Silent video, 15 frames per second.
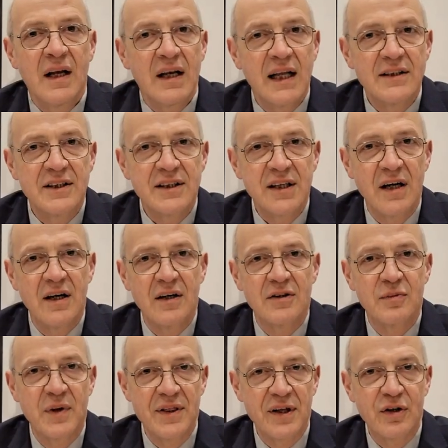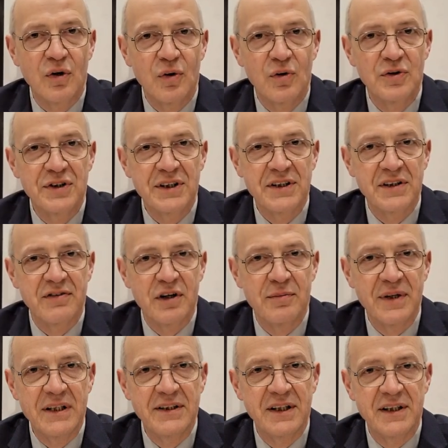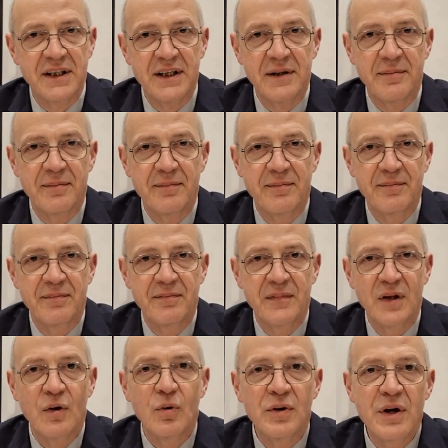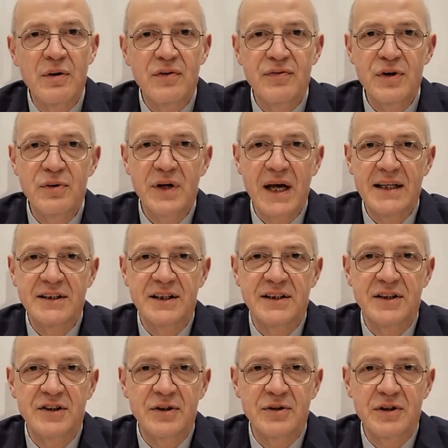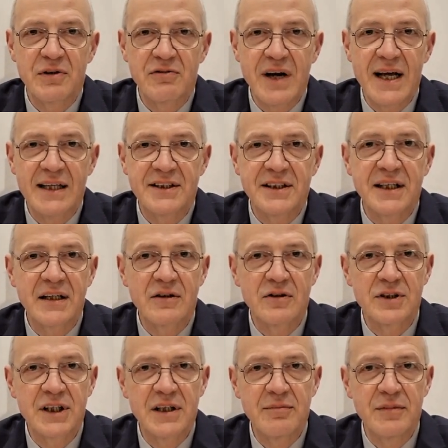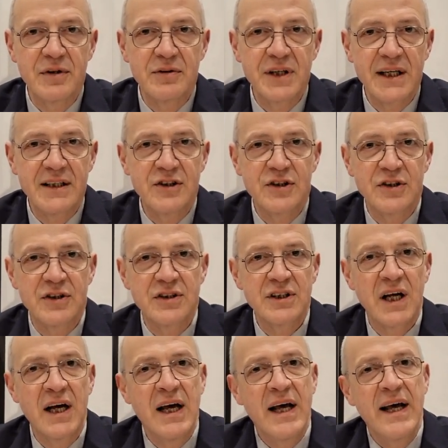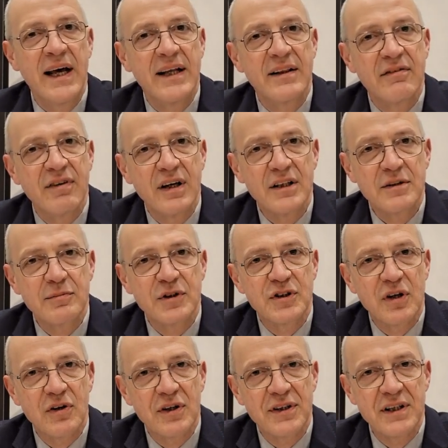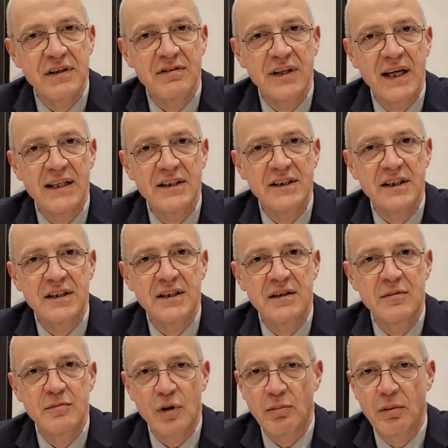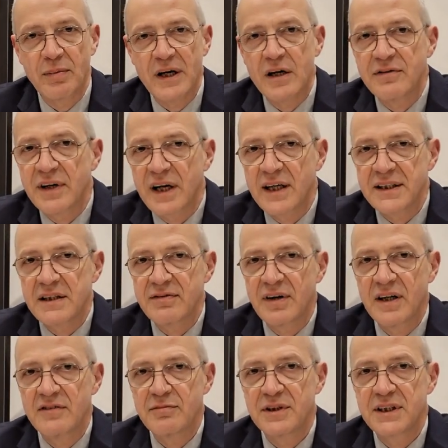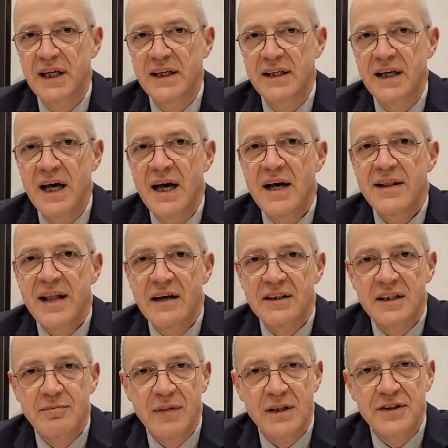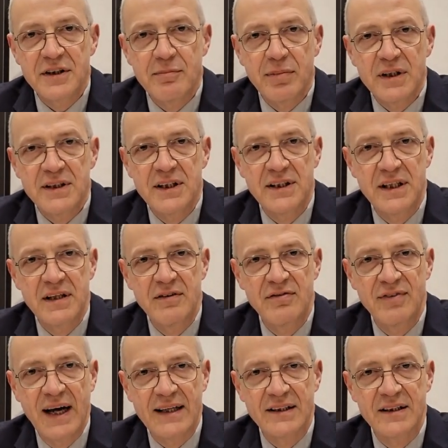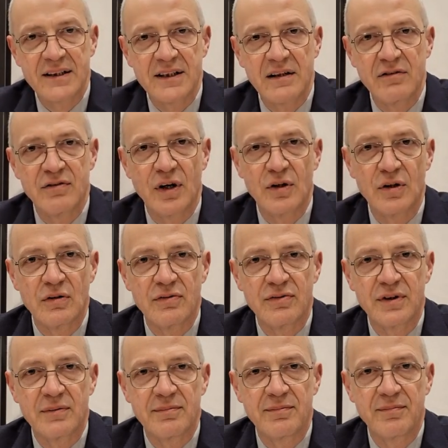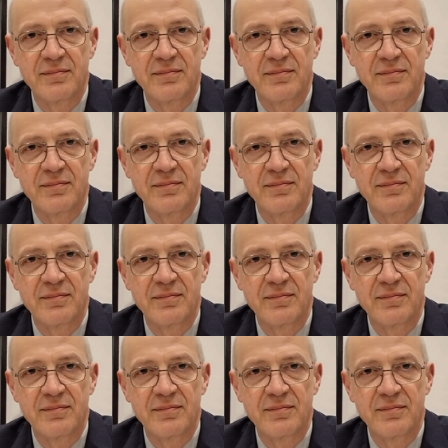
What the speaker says: Let's start with the causes of obesity. Although a few cases are due to rare single gene mutations, in the vast majority of cases, probably over 95%, there is a multiplicity of factors involved.